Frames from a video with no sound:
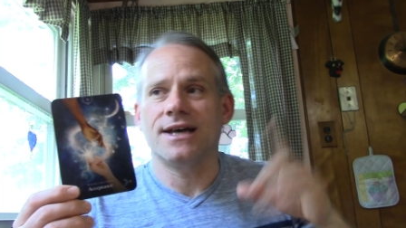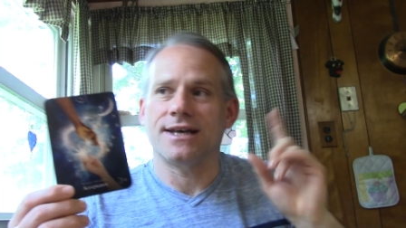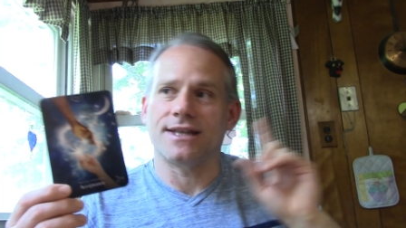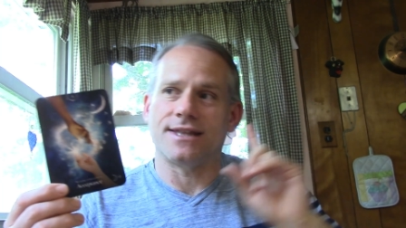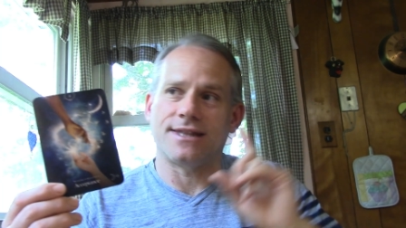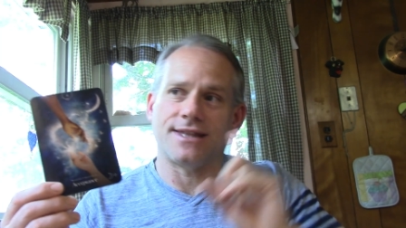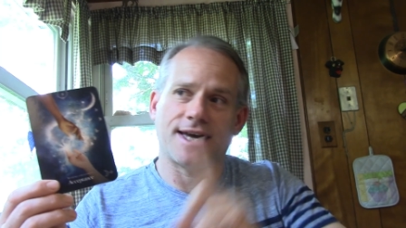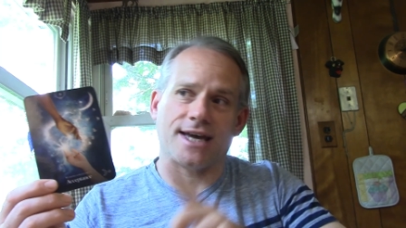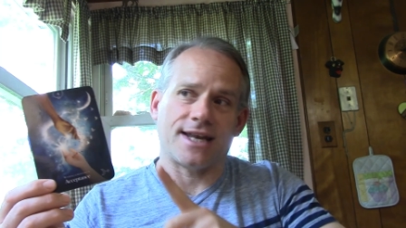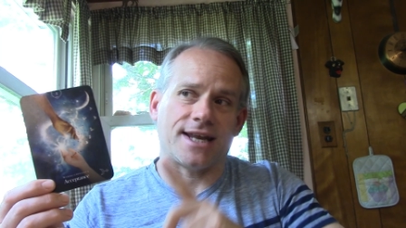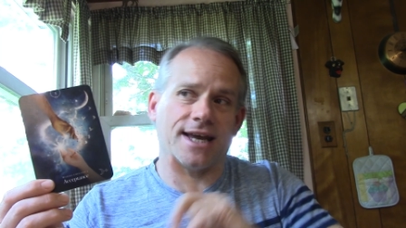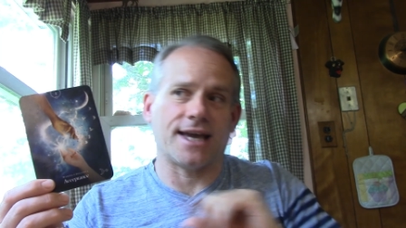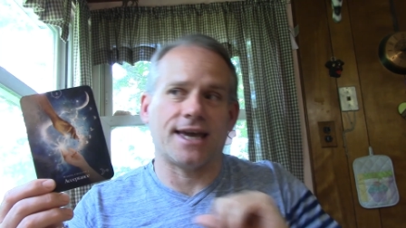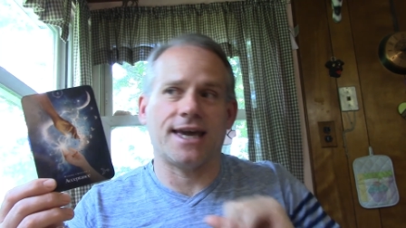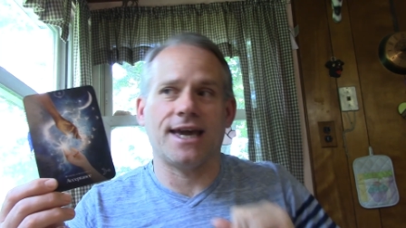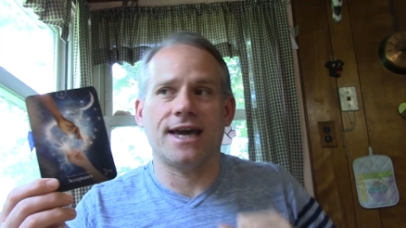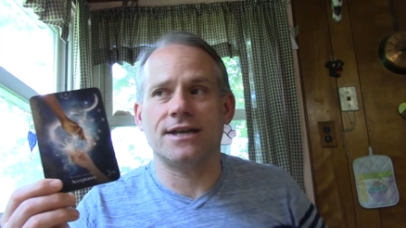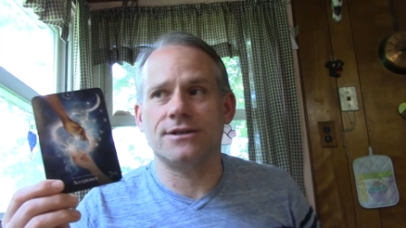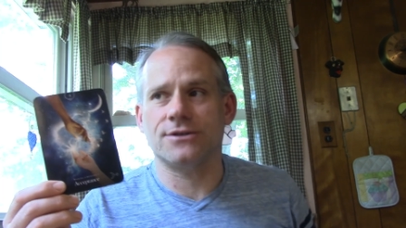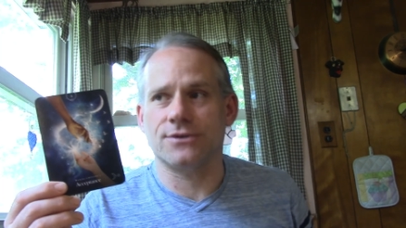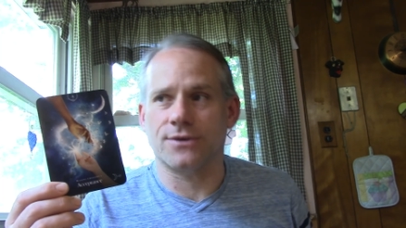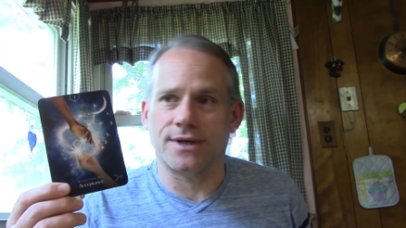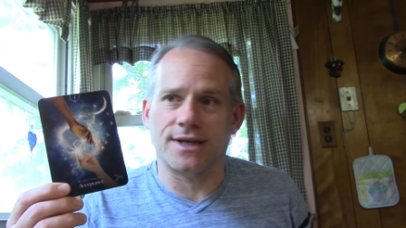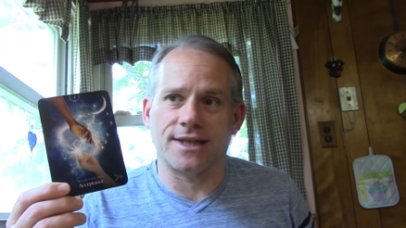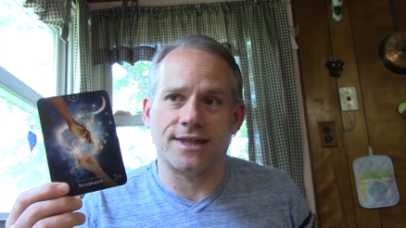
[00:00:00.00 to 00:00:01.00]
That I
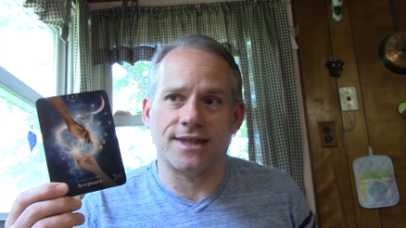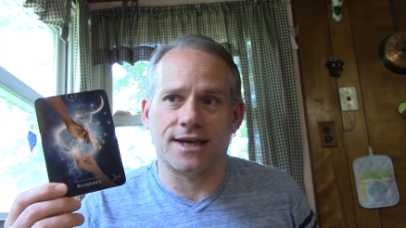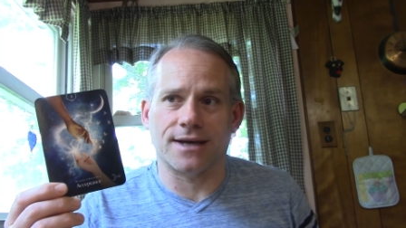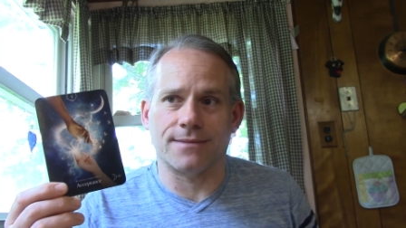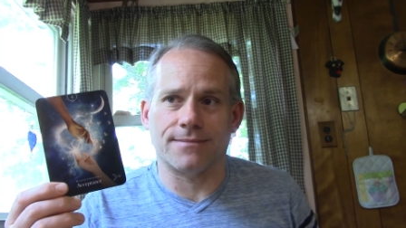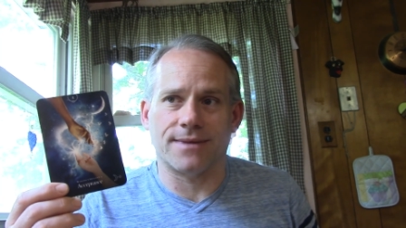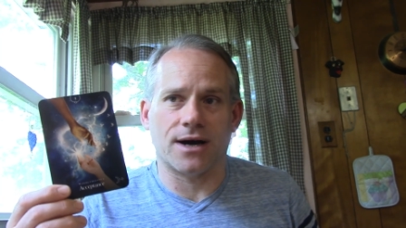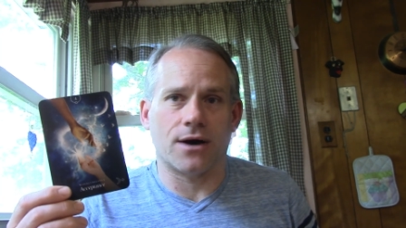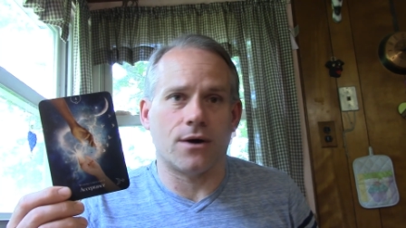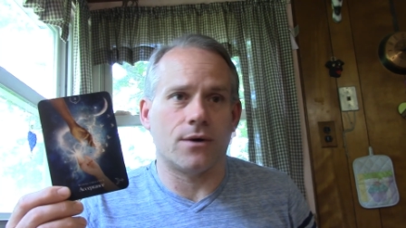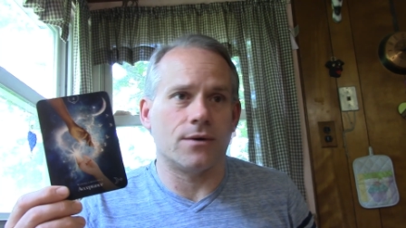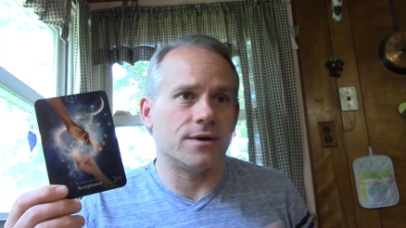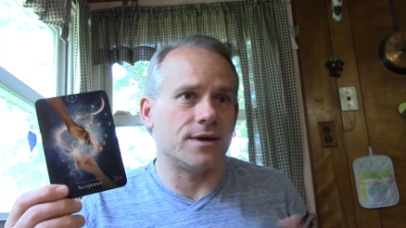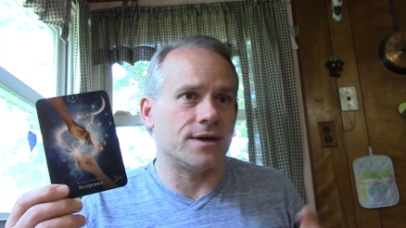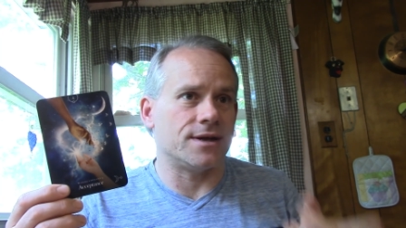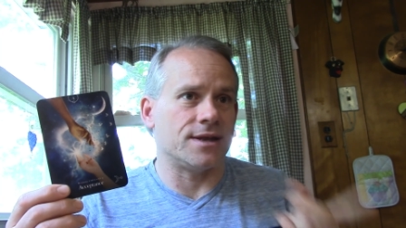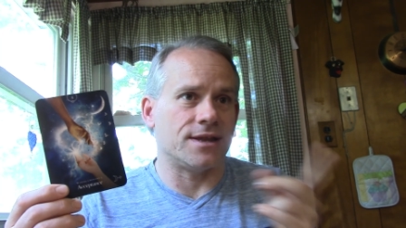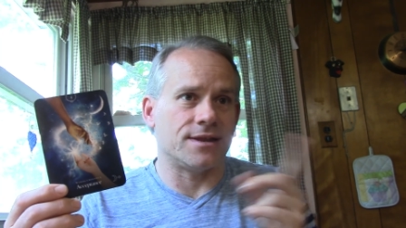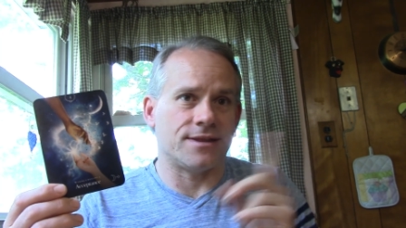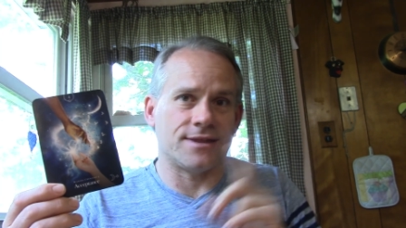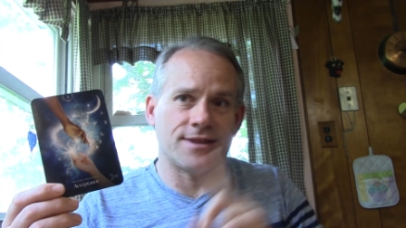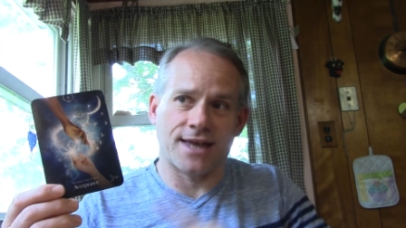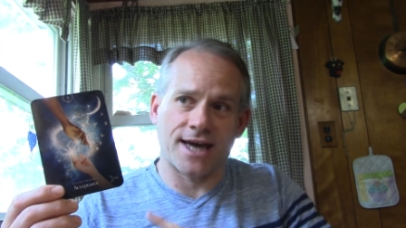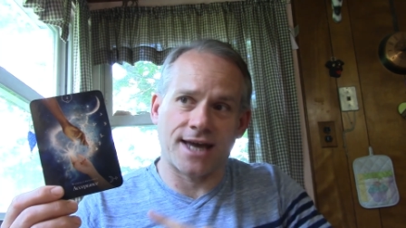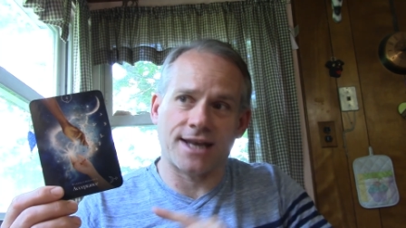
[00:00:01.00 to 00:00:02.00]
can't do anything about,
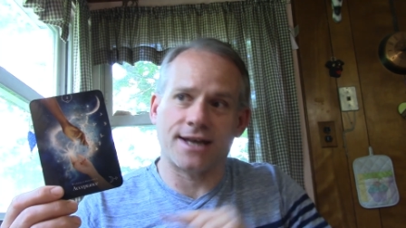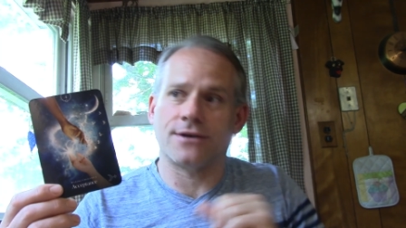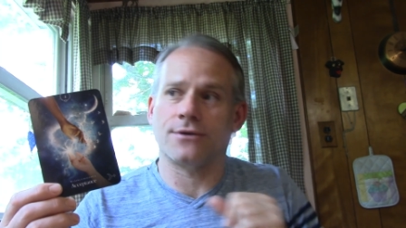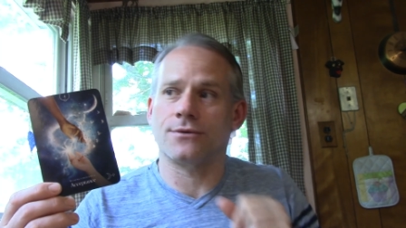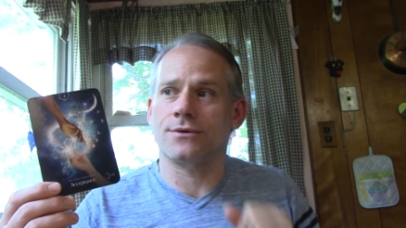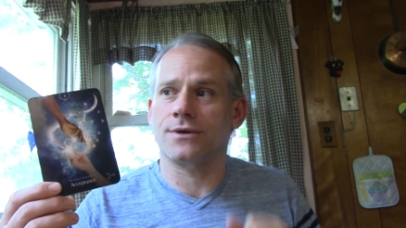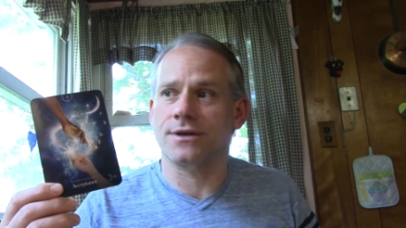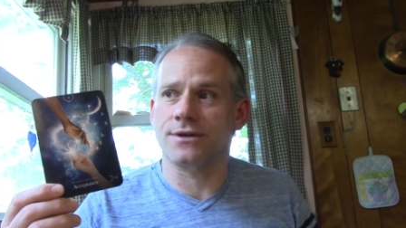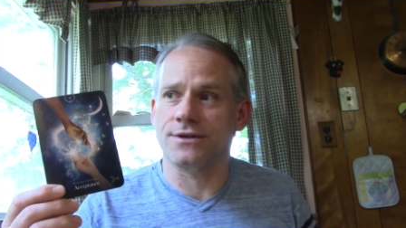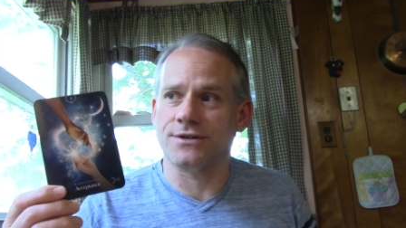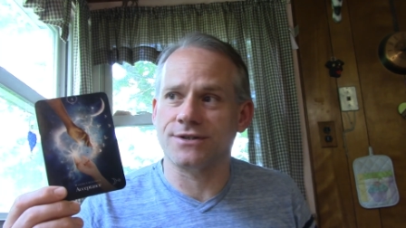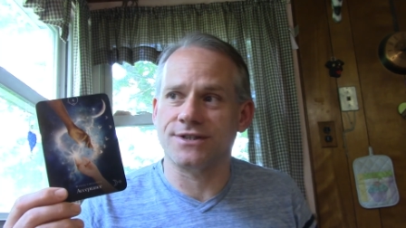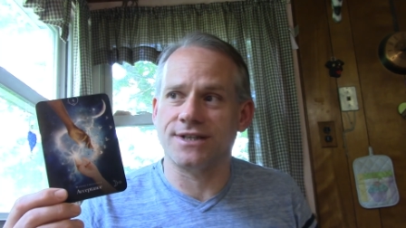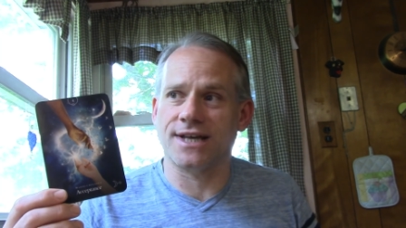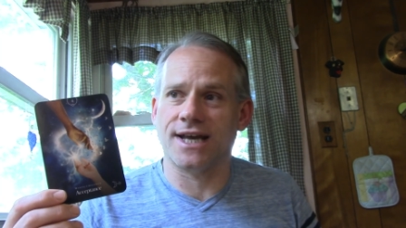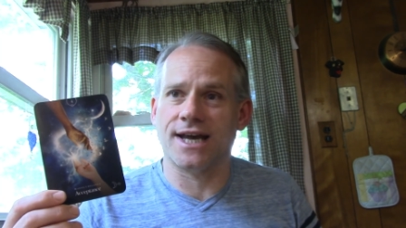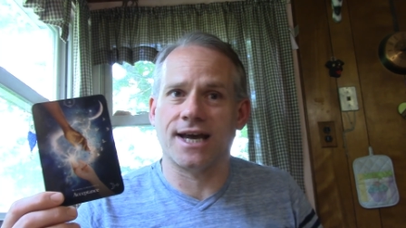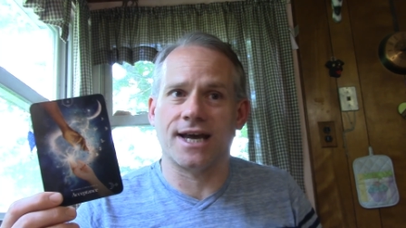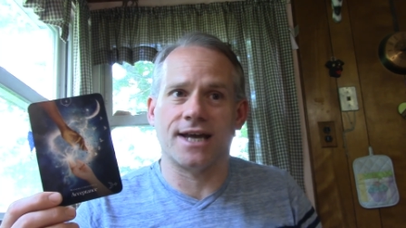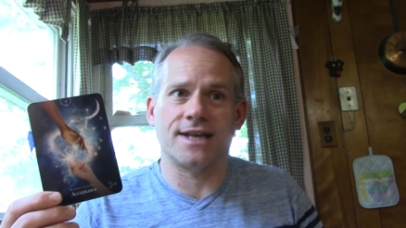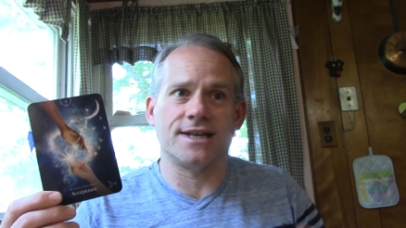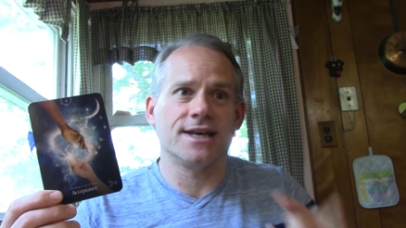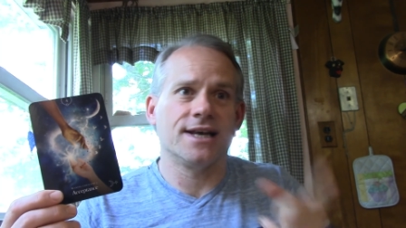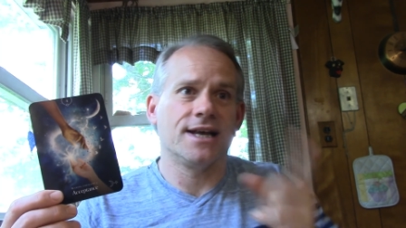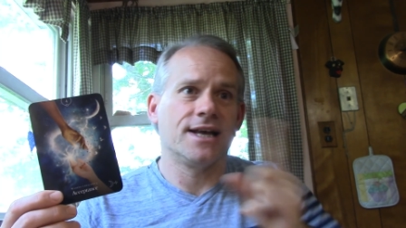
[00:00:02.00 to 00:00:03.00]
that I don't
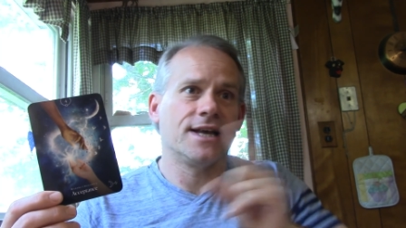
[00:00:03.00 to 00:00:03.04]
understand.